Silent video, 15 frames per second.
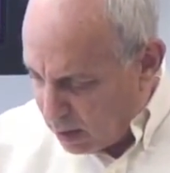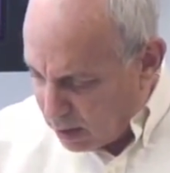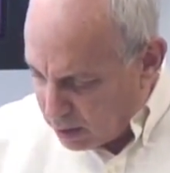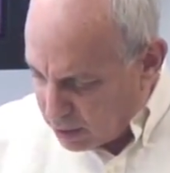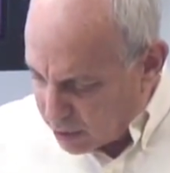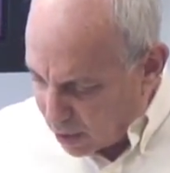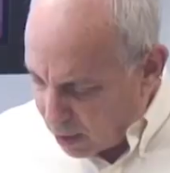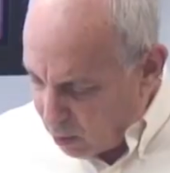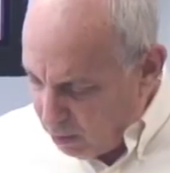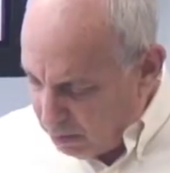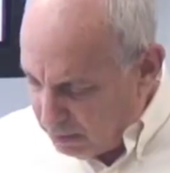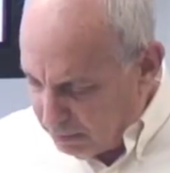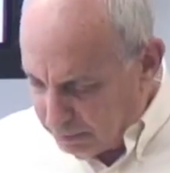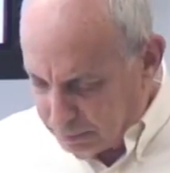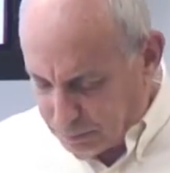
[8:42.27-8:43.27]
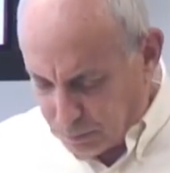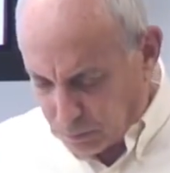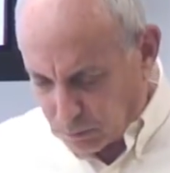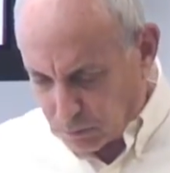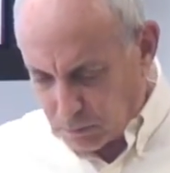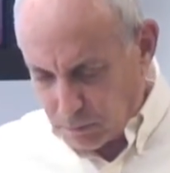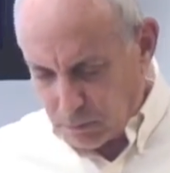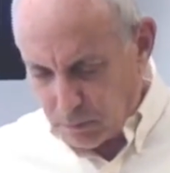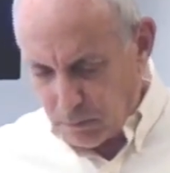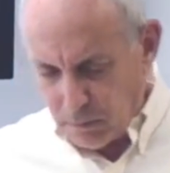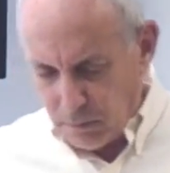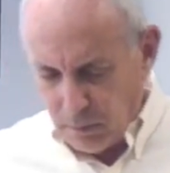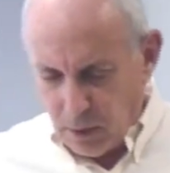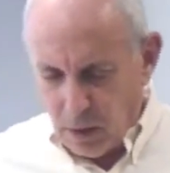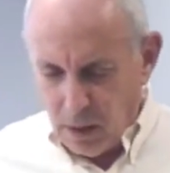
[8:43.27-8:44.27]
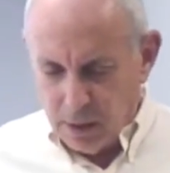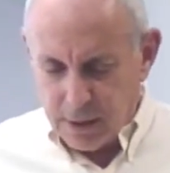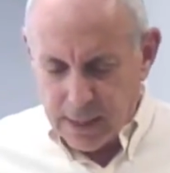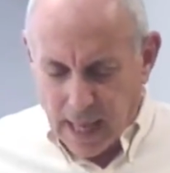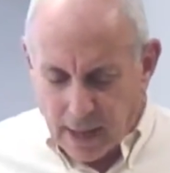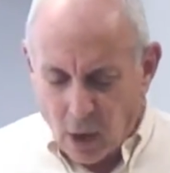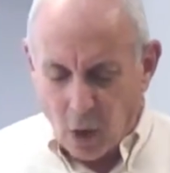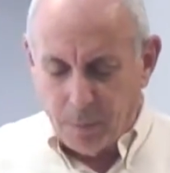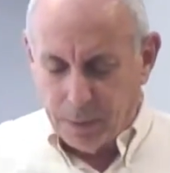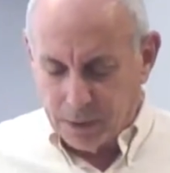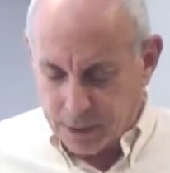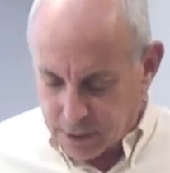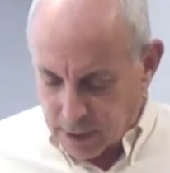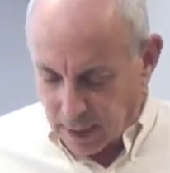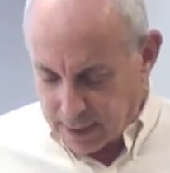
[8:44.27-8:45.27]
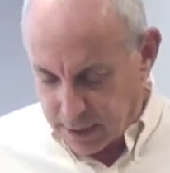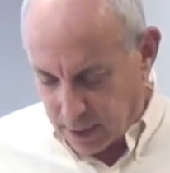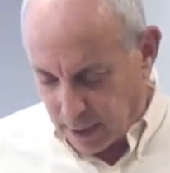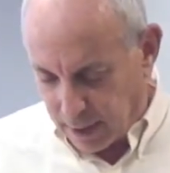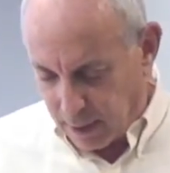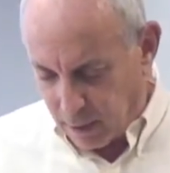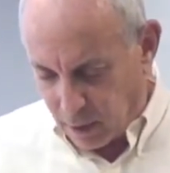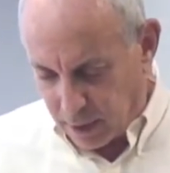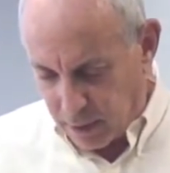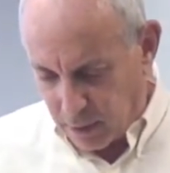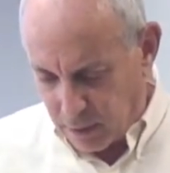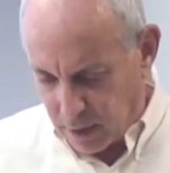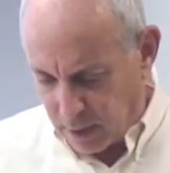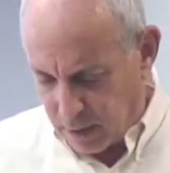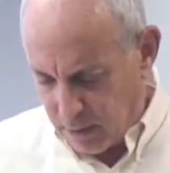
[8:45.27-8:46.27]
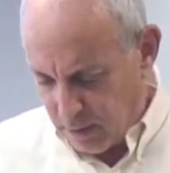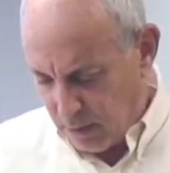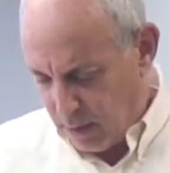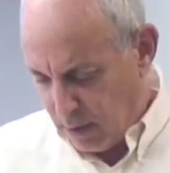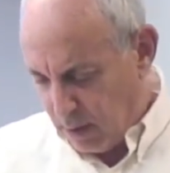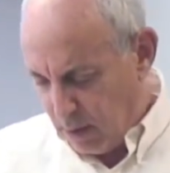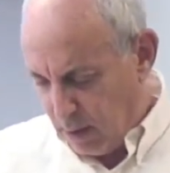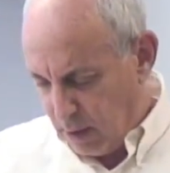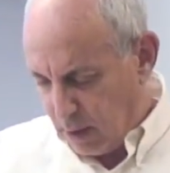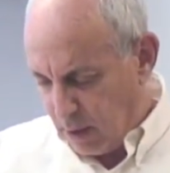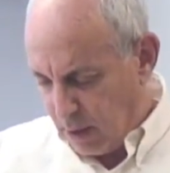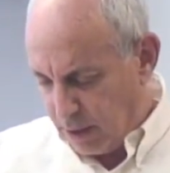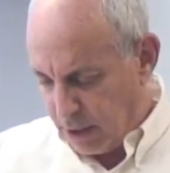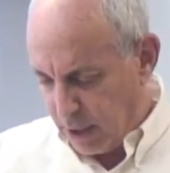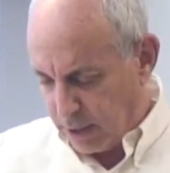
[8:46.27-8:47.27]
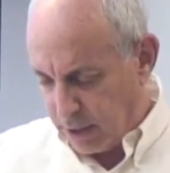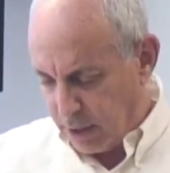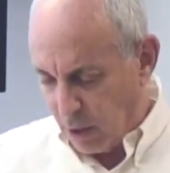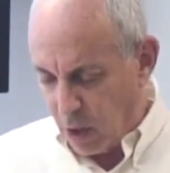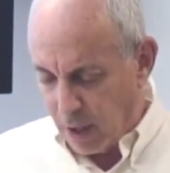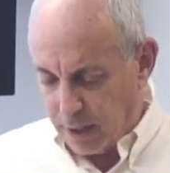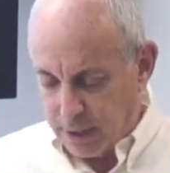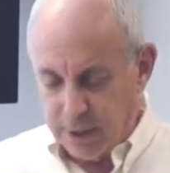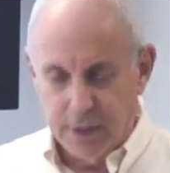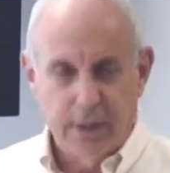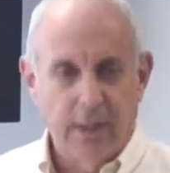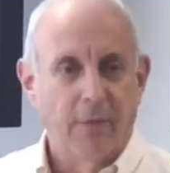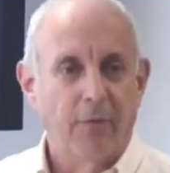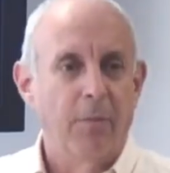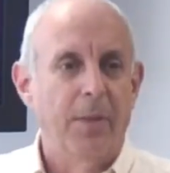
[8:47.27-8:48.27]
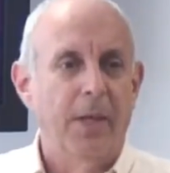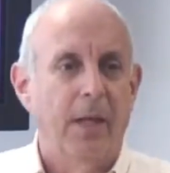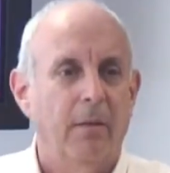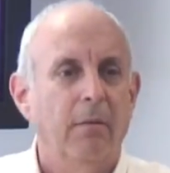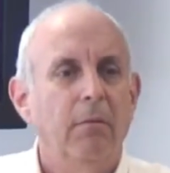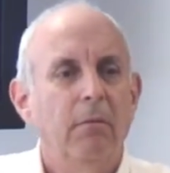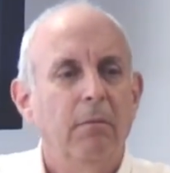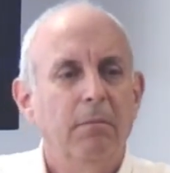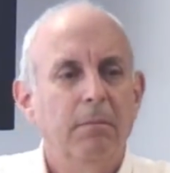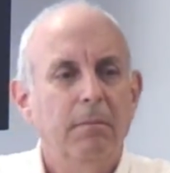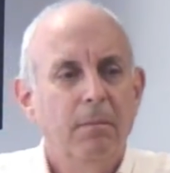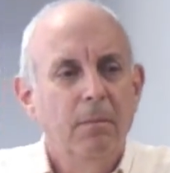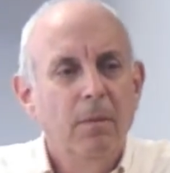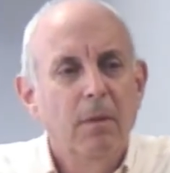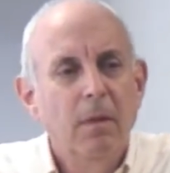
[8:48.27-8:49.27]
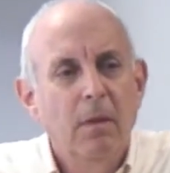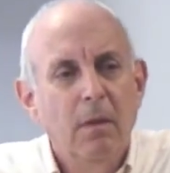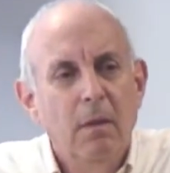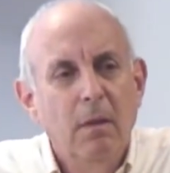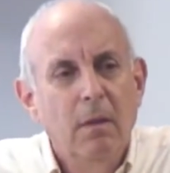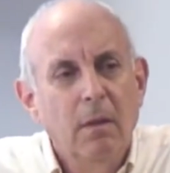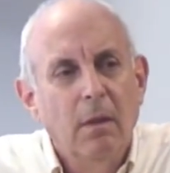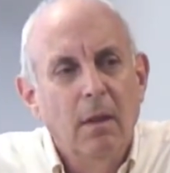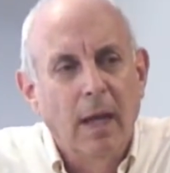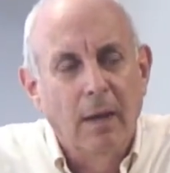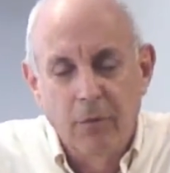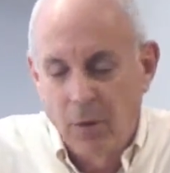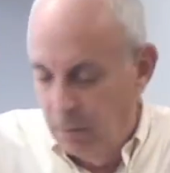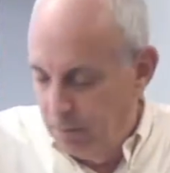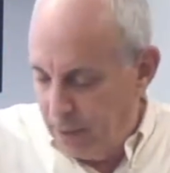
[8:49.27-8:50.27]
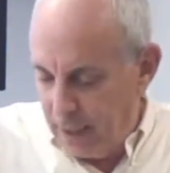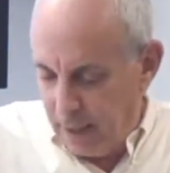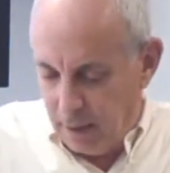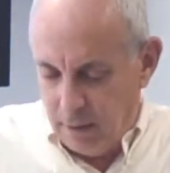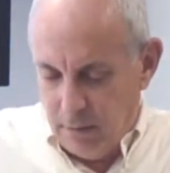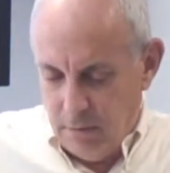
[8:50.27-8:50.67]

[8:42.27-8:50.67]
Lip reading: So it's not hopeless, as I say in our union. It's just the hardest it's ever been. Ever been.